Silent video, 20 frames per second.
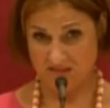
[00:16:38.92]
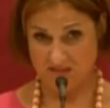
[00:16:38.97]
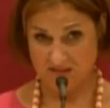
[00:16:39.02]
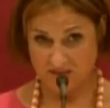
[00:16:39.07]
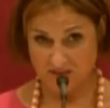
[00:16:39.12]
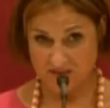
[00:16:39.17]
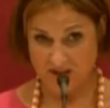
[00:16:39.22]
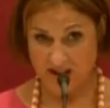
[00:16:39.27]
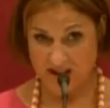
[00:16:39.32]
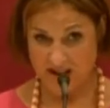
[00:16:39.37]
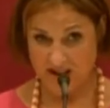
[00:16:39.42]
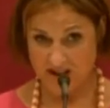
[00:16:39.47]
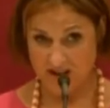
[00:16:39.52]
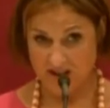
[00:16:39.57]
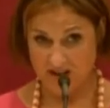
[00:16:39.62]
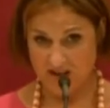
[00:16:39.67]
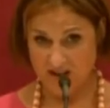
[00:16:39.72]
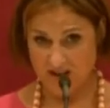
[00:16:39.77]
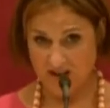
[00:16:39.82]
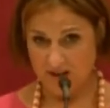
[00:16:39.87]
Right?
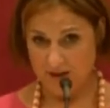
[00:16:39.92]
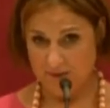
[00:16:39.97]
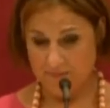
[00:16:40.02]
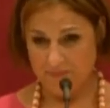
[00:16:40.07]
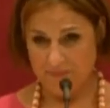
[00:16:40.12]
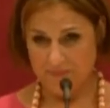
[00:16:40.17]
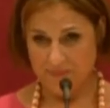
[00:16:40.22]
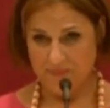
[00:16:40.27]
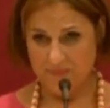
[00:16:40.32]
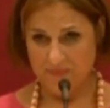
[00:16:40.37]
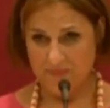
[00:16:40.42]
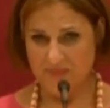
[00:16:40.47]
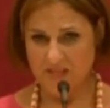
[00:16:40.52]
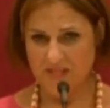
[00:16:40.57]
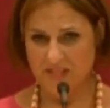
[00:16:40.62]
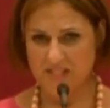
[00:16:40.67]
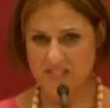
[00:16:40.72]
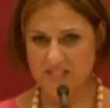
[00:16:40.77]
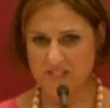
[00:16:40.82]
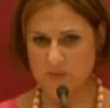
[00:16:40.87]

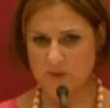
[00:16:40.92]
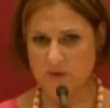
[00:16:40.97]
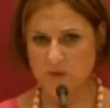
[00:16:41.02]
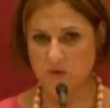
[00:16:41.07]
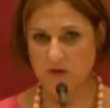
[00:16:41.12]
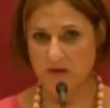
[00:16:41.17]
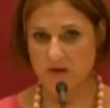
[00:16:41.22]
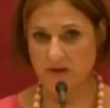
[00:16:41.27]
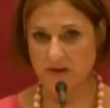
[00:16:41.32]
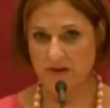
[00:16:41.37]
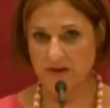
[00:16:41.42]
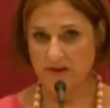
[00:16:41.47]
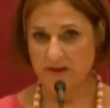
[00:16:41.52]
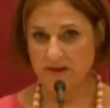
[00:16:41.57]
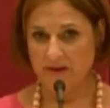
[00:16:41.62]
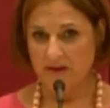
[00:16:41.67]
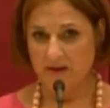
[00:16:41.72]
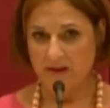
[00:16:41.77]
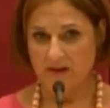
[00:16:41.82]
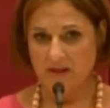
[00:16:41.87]
Like, let's be real.
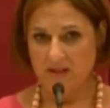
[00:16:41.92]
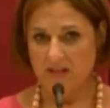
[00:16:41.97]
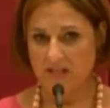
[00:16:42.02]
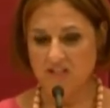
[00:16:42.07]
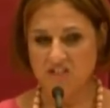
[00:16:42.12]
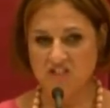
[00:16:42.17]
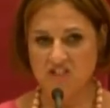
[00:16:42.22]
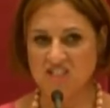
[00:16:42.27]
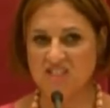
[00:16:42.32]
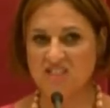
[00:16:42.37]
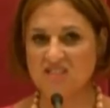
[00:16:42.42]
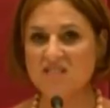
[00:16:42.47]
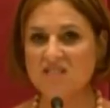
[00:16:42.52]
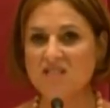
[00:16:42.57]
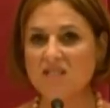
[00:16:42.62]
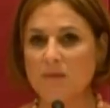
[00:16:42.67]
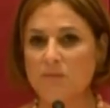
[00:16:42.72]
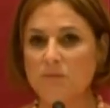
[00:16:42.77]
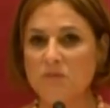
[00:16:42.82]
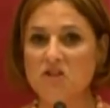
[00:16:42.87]
Like, she
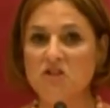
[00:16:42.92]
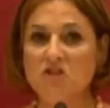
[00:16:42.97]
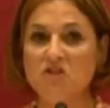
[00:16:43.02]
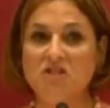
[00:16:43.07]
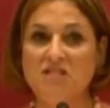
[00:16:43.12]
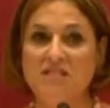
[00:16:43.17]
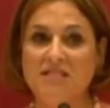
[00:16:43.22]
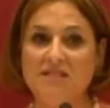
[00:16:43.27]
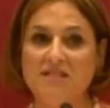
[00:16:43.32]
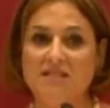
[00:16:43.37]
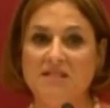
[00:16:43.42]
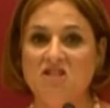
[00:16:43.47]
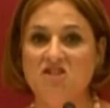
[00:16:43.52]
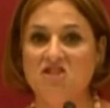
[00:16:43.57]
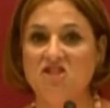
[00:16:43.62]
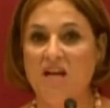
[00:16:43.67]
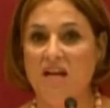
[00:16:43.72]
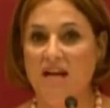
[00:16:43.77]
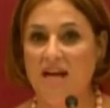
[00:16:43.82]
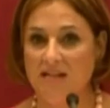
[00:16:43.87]
slipped her Disney
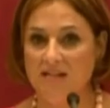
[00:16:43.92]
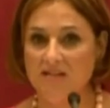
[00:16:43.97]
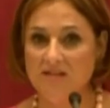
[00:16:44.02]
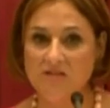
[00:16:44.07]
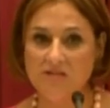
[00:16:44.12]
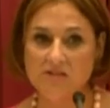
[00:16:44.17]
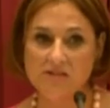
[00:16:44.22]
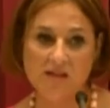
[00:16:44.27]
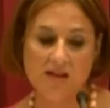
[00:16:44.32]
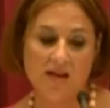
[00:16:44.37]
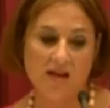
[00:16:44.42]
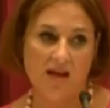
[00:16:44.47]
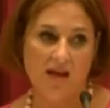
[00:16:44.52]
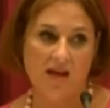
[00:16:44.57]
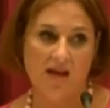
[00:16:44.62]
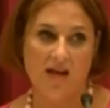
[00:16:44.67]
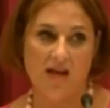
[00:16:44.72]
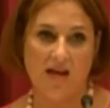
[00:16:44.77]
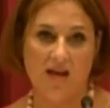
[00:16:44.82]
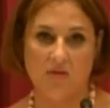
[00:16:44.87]
chains
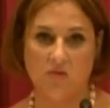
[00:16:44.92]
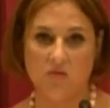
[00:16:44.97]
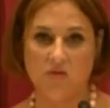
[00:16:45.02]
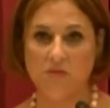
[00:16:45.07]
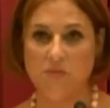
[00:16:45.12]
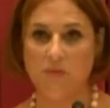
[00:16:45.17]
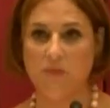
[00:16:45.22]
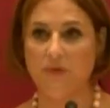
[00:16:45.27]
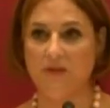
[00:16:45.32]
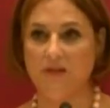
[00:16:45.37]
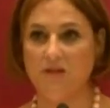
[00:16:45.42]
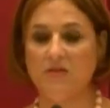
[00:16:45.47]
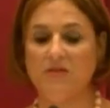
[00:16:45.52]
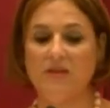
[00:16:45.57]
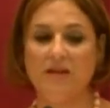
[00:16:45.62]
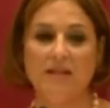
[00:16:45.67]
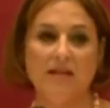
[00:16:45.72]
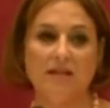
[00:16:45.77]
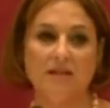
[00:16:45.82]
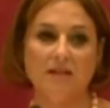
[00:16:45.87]
and was, you know,
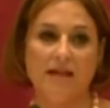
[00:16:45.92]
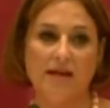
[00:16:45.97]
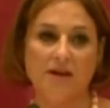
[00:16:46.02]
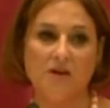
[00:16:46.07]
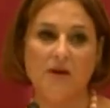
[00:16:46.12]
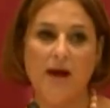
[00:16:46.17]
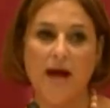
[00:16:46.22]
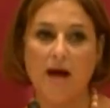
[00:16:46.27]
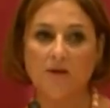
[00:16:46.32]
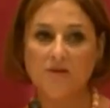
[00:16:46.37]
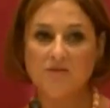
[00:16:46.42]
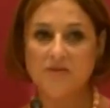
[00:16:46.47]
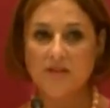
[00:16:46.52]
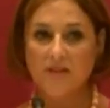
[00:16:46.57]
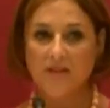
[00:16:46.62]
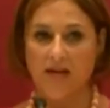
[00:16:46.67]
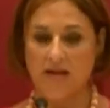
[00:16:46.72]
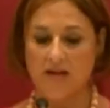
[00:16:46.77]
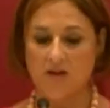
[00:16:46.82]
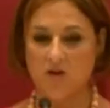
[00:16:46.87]
they like let her out of the
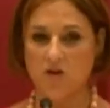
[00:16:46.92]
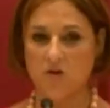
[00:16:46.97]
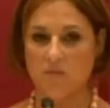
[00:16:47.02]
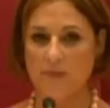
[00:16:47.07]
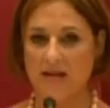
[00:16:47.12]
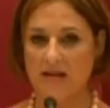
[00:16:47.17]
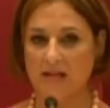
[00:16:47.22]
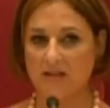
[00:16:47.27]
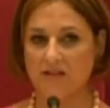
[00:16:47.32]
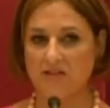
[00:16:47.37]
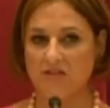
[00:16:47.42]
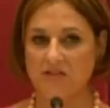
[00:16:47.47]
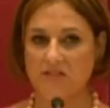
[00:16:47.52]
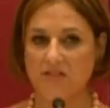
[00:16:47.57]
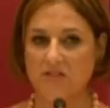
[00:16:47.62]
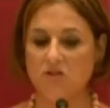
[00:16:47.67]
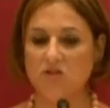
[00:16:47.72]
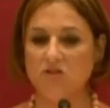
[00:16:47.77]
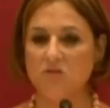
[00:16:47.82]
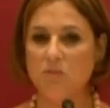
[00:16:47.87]
like hermetically
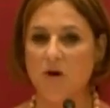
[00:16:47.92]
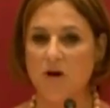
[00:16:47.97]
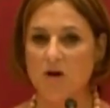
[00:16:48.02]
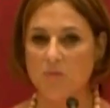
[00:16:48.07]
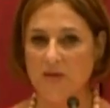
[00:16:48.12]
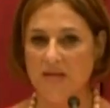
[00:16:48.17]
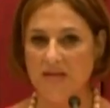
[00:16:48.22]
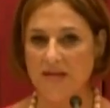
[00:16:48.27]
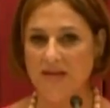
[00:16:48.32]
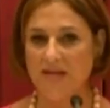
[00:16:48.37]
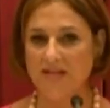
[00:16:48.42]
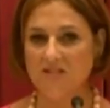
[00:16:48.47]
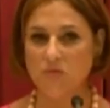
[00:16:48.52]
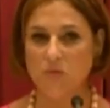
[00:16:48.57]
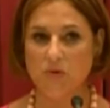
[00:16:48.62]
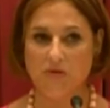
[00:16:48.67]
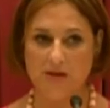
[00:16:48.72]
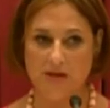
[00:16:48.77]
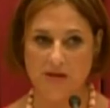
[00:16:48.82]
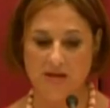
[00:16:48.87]
sealed Barbie case
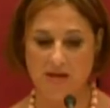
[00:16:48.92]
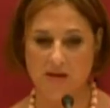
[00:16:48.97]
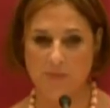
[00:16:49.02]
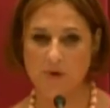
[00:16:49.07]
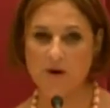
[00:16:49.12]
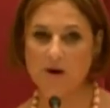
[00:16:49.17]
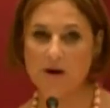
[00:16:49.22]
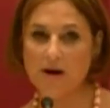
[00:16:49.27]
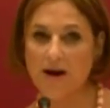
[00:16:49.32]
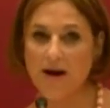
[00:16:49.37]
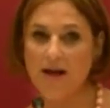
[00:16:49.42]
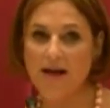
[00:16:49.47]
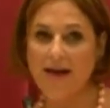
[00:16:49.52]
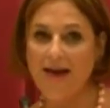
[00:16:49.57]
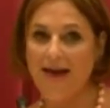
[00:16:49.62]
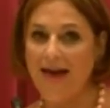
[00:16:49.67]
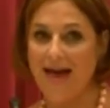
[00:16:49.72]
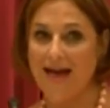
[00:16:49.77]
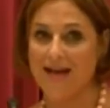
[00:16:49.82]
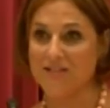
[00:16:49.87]
where they keep her,
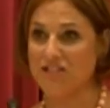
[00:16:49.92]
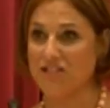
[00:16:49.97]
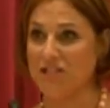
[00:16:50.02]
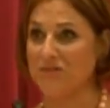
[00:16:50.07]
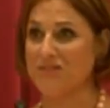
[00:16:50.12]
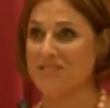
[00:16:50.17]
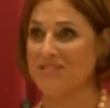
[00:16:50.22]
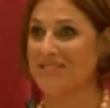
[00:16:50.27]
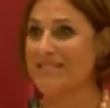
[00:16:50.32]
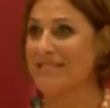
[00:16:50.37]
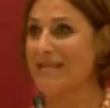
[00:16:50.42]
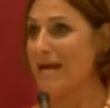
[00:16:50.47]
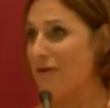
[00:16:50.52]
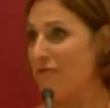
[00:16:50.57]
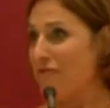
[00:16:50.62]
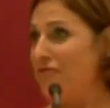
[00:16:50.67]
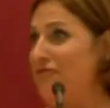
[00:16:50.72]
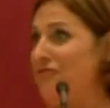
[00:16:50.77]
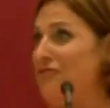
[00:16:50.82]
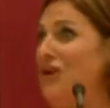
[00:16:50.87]
and she was just like,
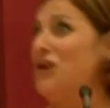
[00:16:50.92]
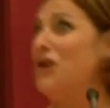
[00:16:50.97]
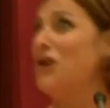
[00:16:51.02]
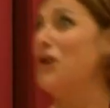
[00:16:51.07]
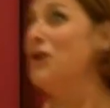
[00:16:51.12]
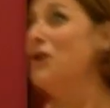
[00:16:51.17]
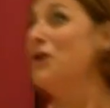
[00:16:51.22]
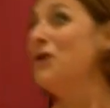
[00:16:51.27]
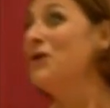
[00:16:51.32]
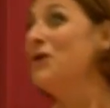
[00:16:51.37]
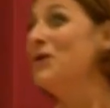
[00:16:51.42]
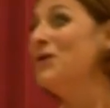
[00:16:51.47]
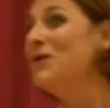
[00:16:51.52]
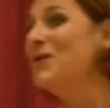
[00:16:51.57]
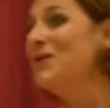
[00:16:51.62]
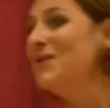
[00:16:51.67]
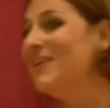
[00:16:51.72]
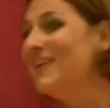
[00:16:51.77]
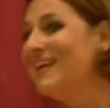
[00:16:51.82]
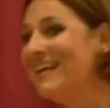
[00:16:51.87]

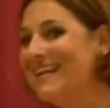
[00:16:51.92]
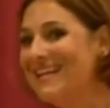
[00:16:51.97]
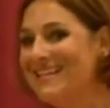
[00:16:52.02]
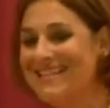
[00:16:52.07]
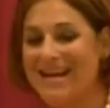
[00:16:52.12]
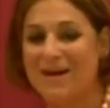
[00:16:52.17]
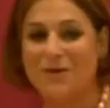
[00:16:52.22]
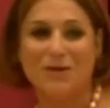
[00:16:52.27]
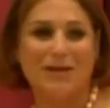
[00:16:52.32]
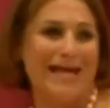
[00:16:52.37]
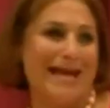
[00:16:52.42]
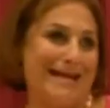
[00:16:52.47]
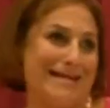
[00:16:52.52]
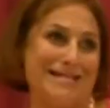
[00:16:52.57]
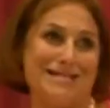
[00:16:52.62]
food! And they were like,